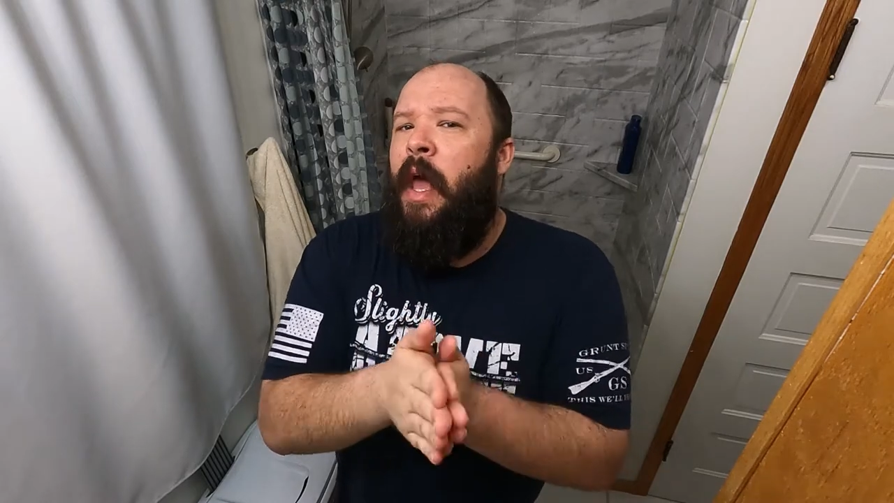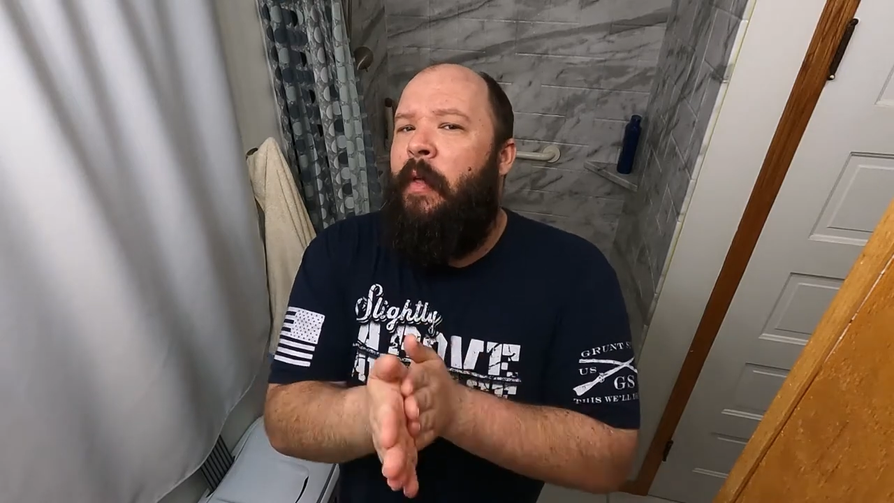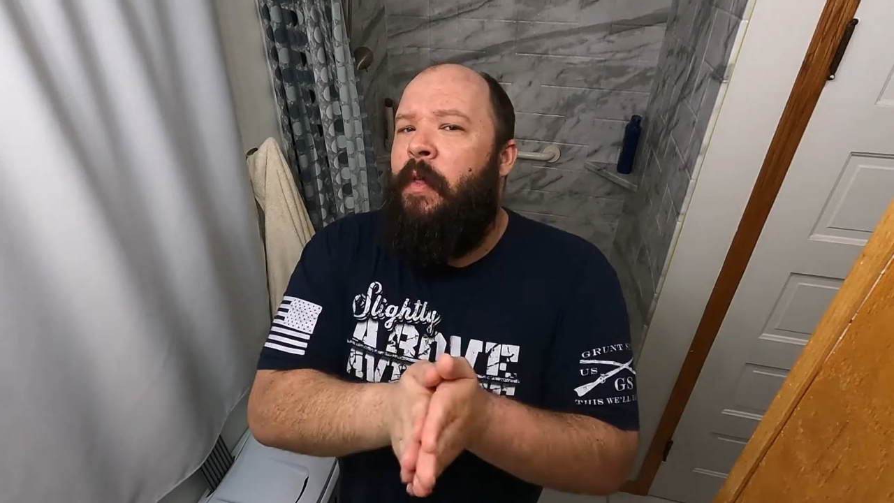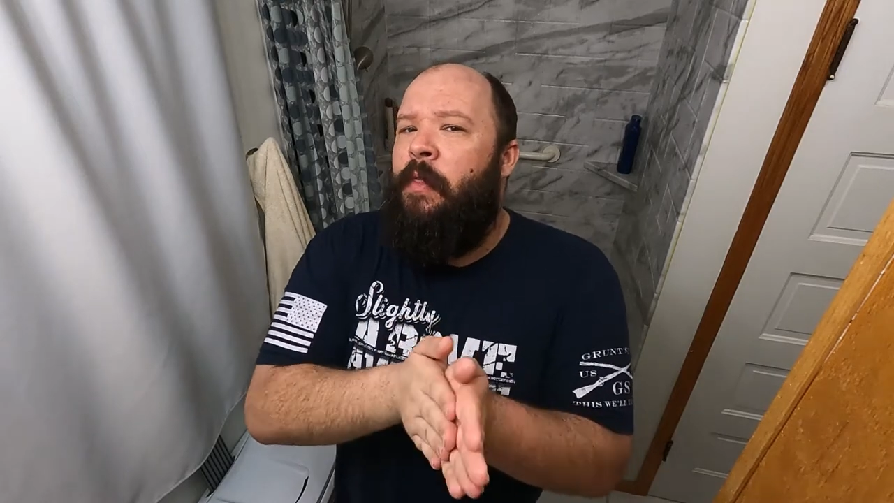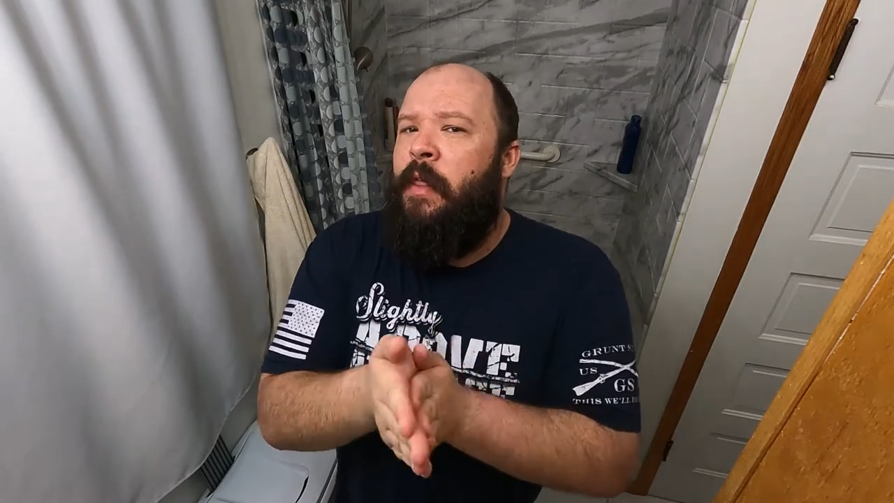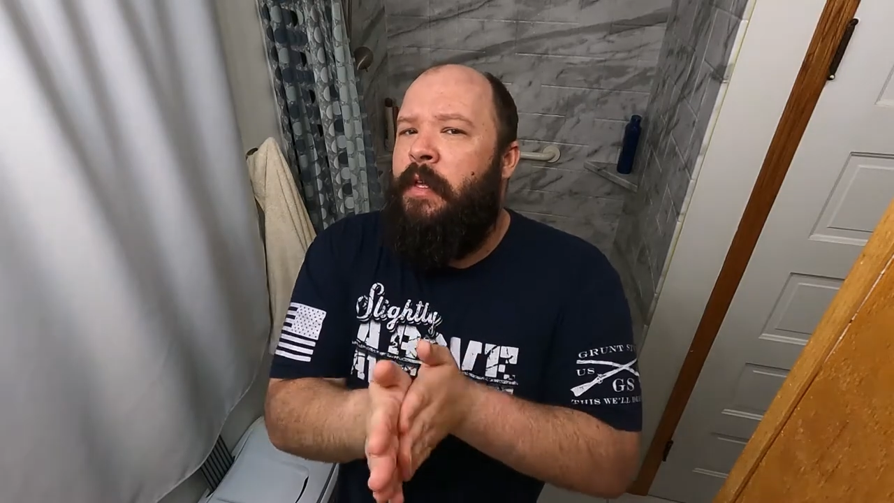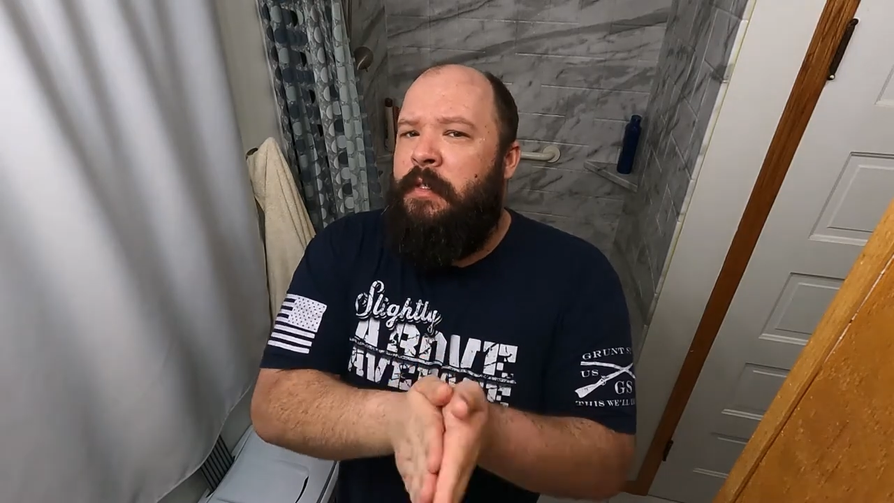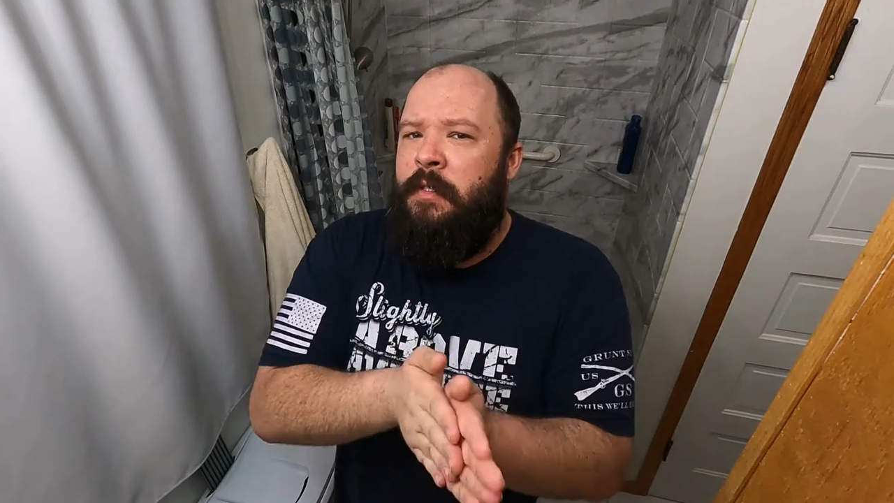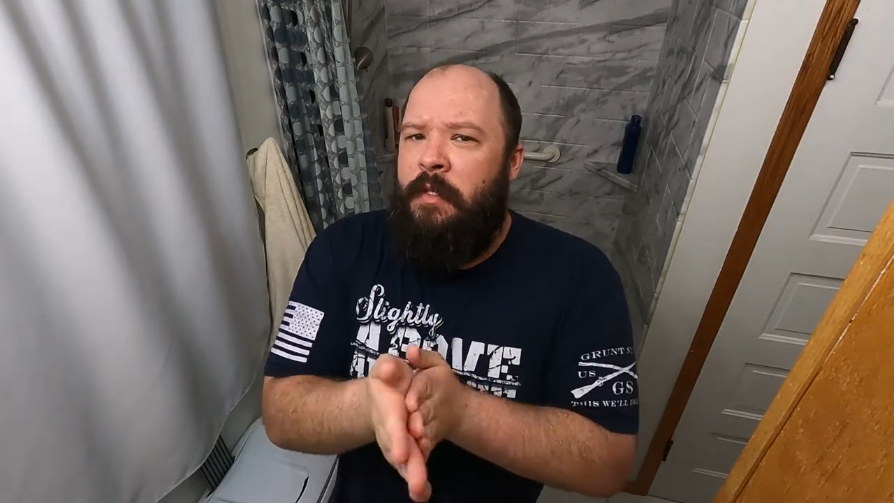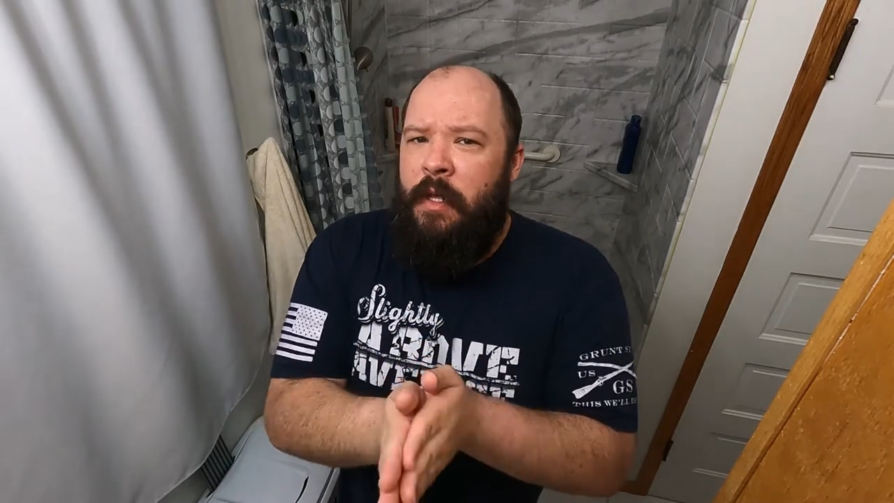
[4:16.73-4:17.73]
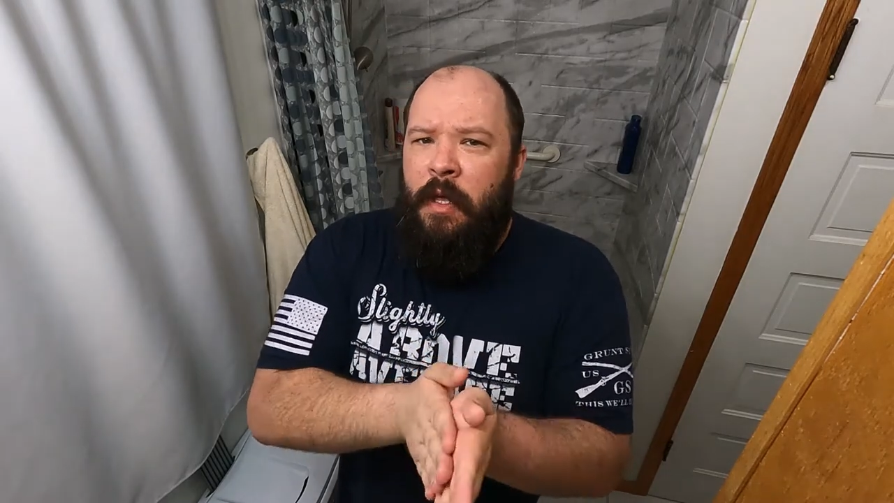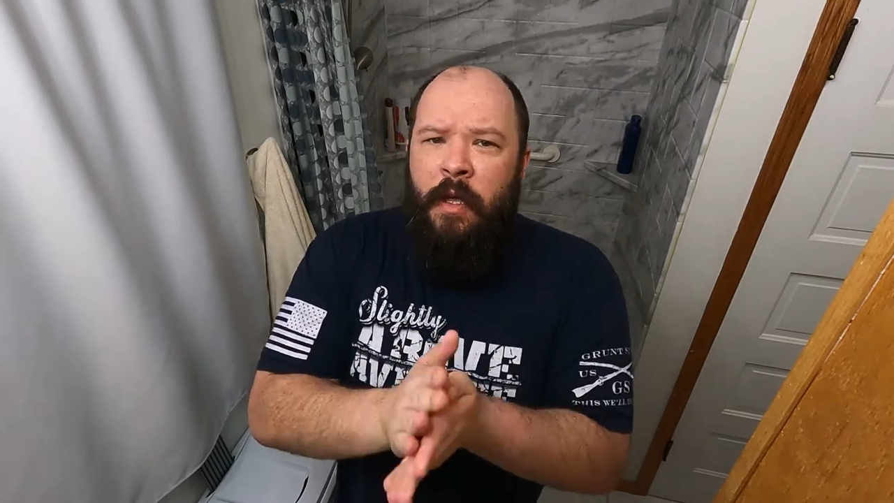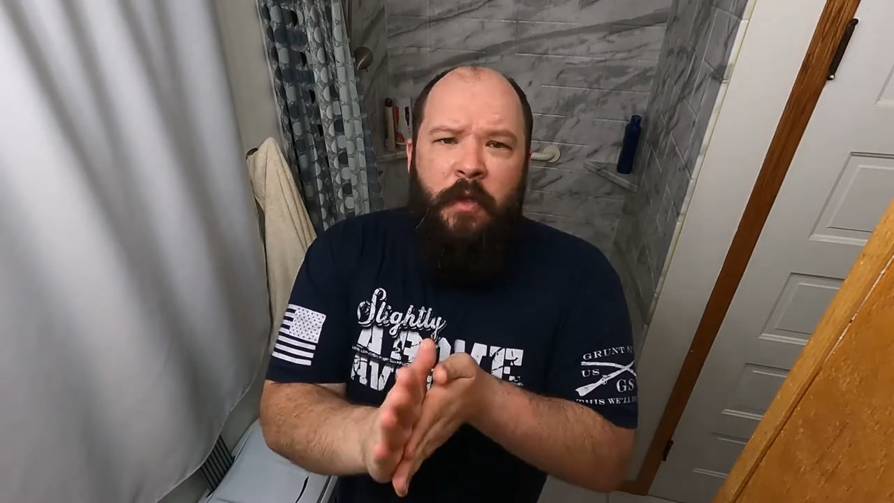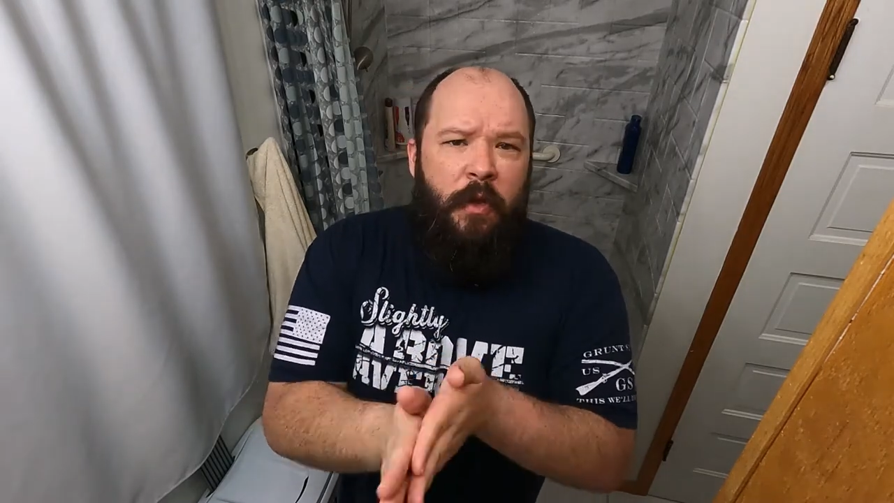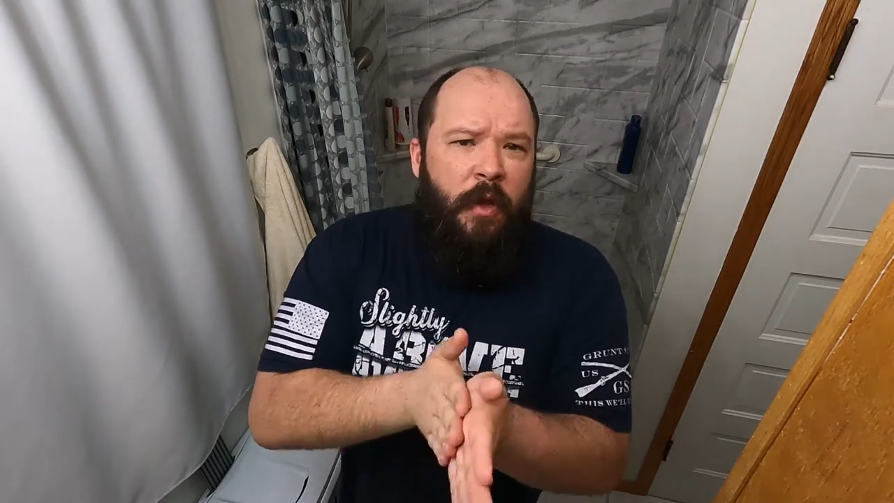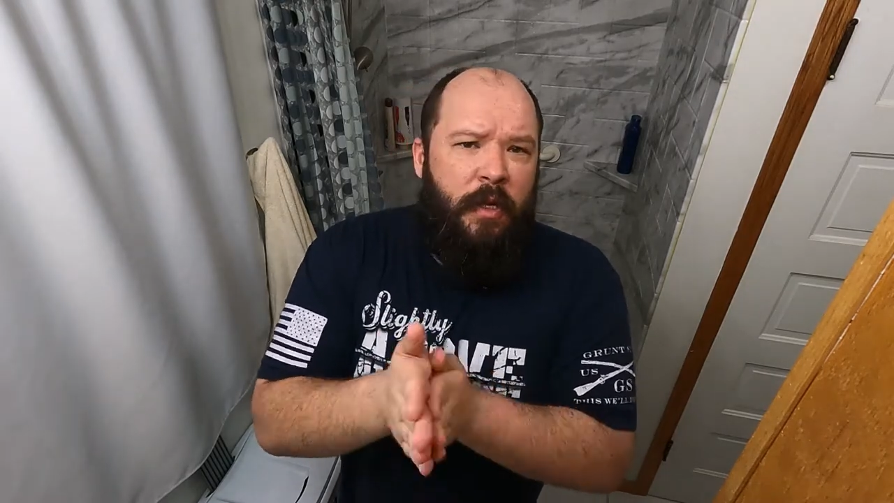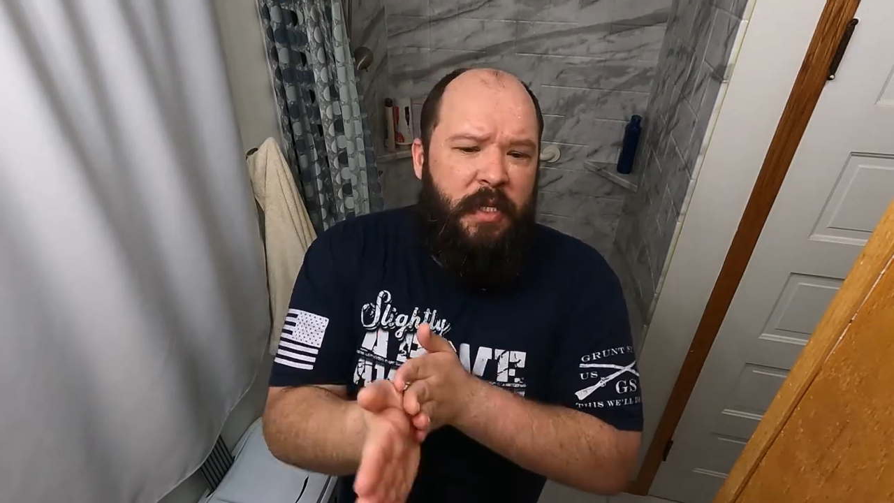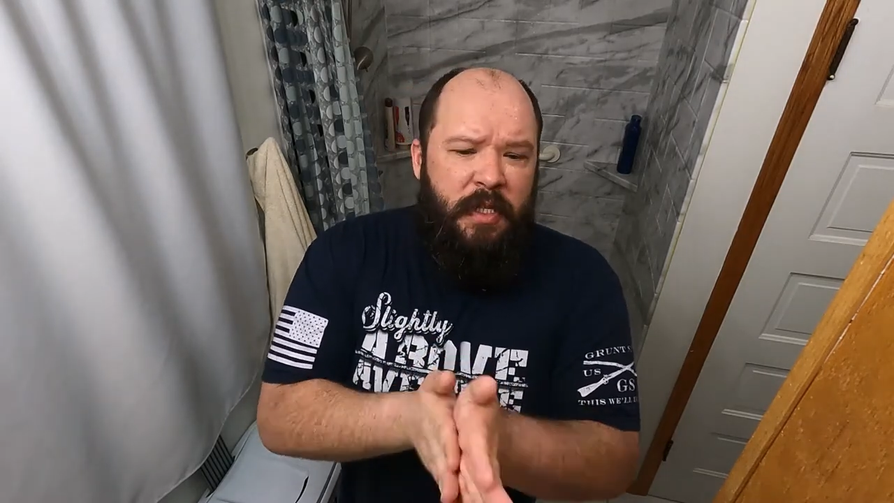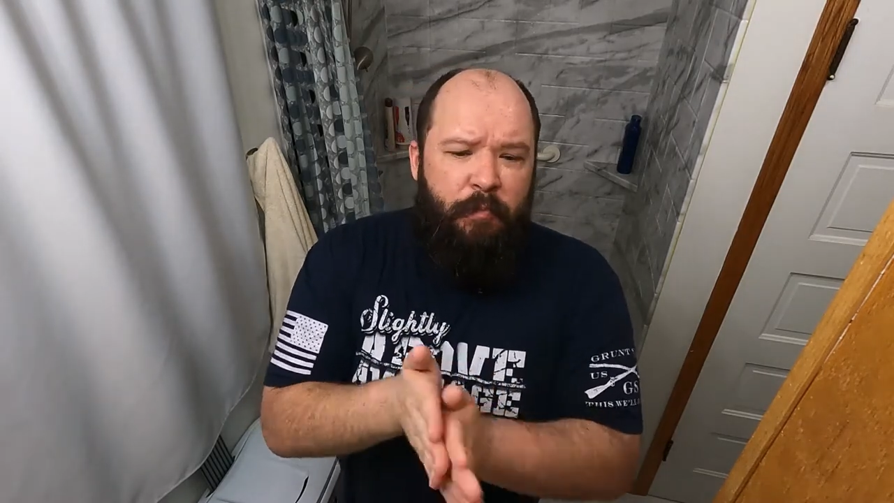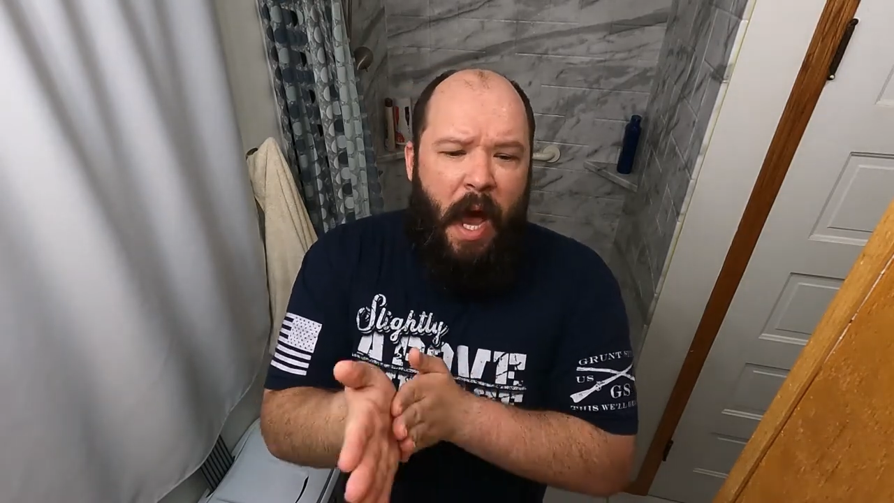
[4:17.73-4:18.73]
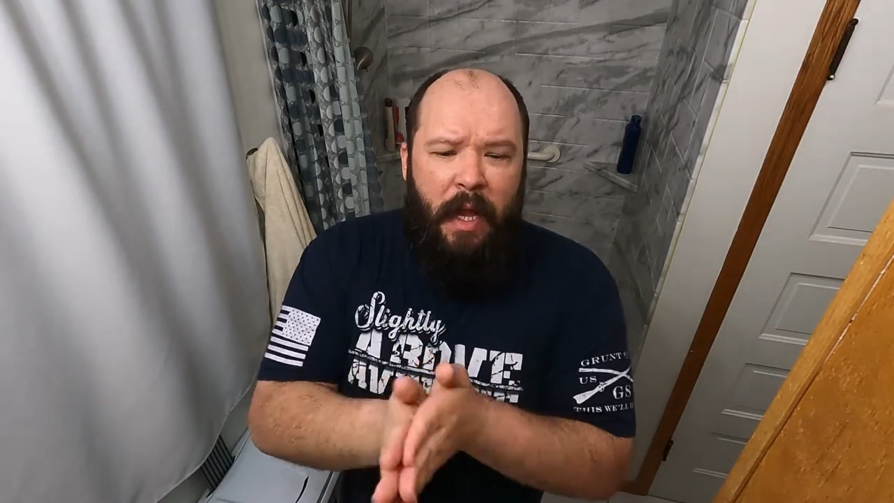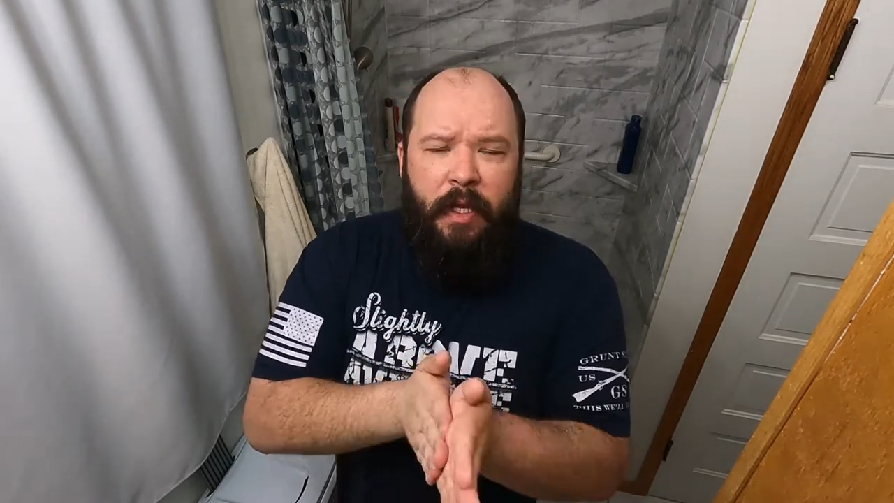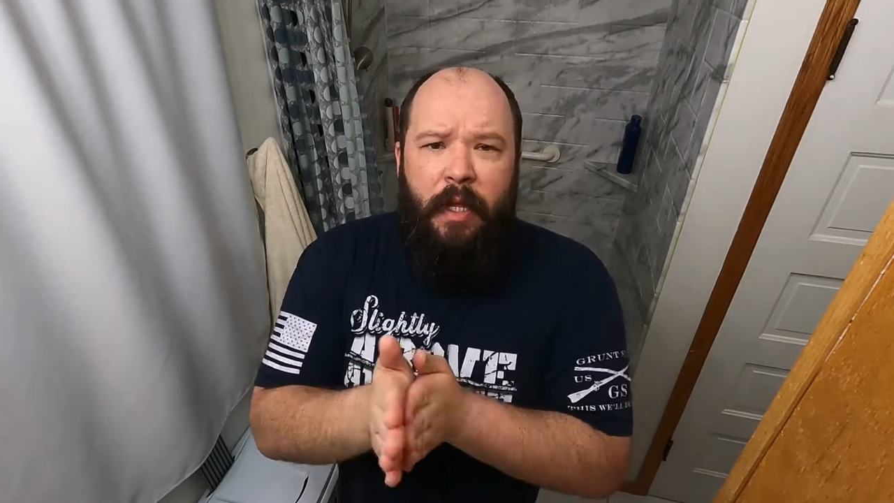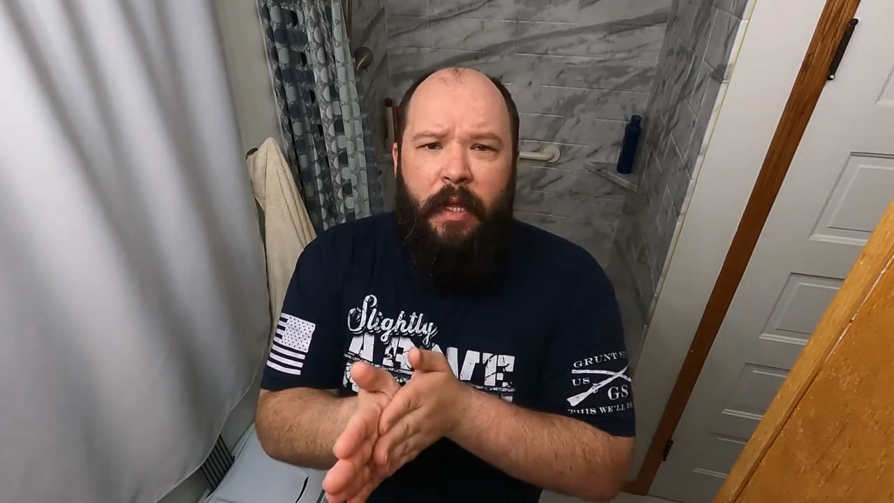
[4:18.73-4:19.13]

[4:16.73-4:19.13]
And then this, you're gonna spot